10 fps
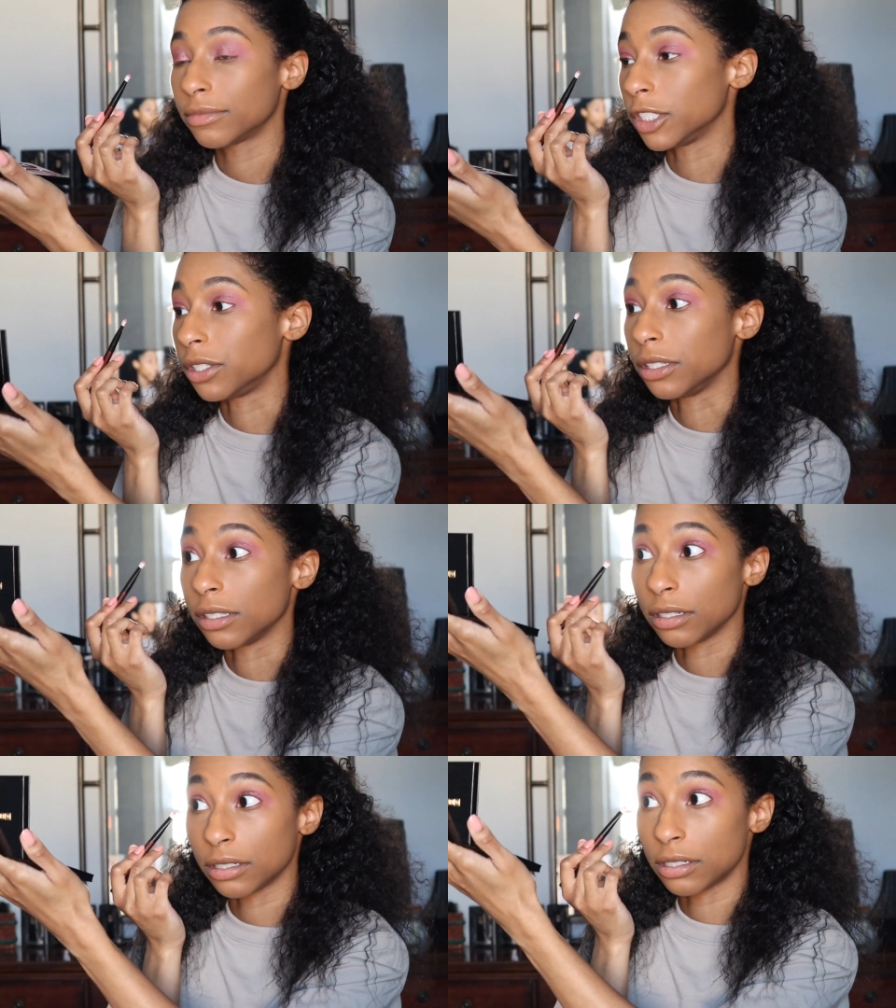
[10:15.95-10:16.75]
It's
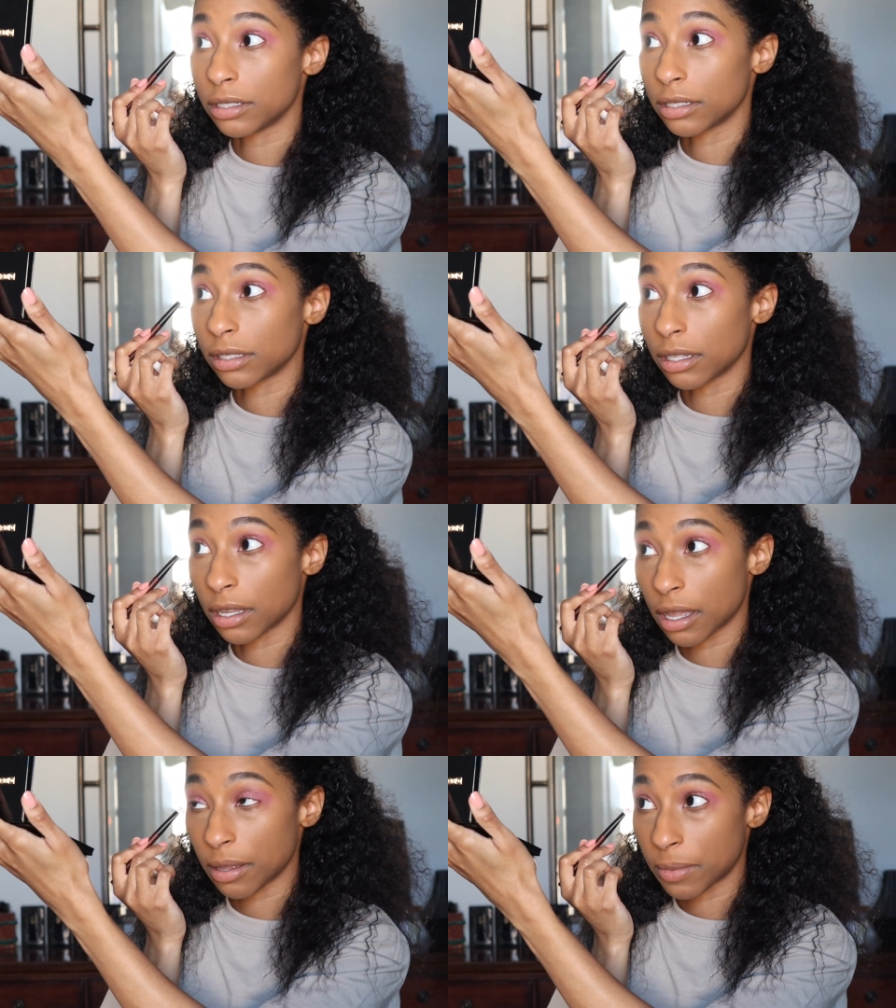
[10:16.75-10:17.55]
easier to just
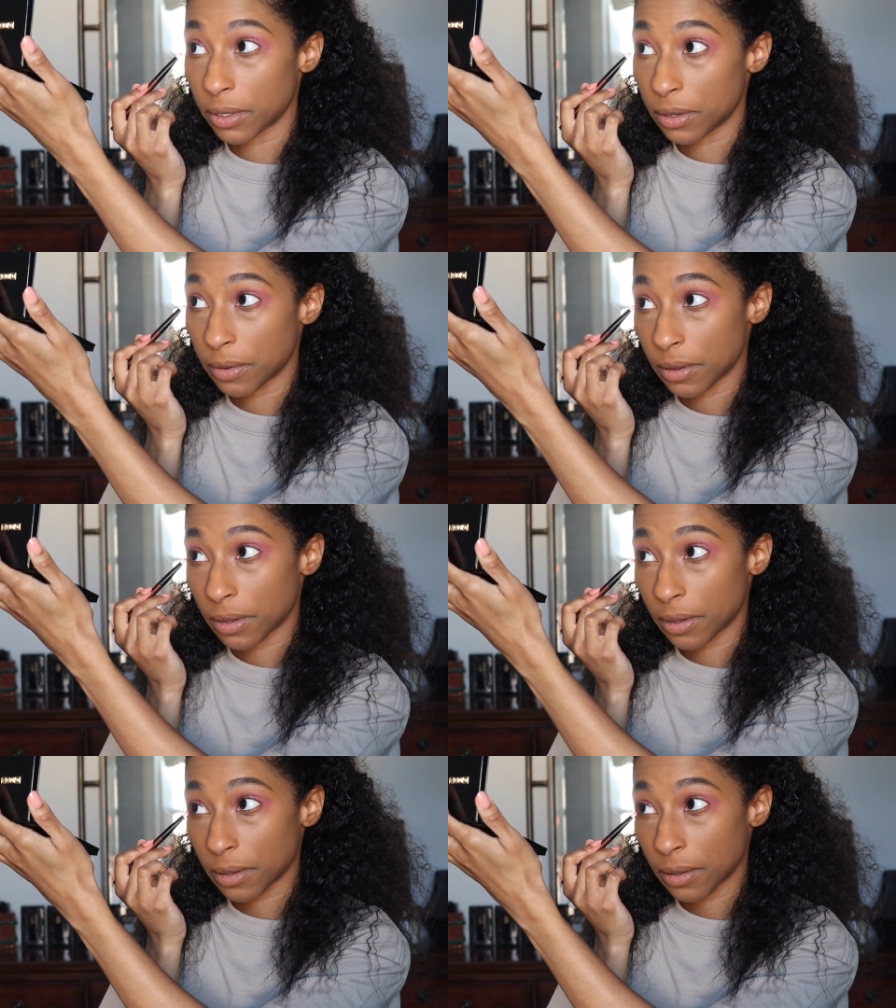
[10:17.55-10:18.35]
look up and do it.